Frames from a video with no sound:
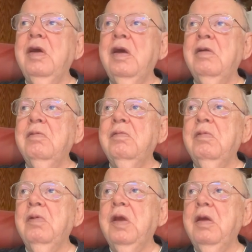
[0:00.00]
and
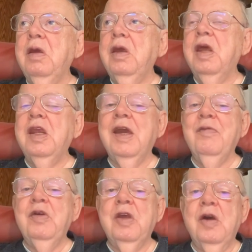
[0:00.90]
getting
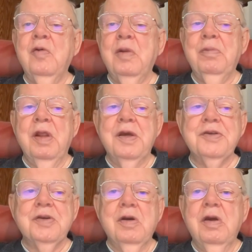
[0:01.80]
everything in one place.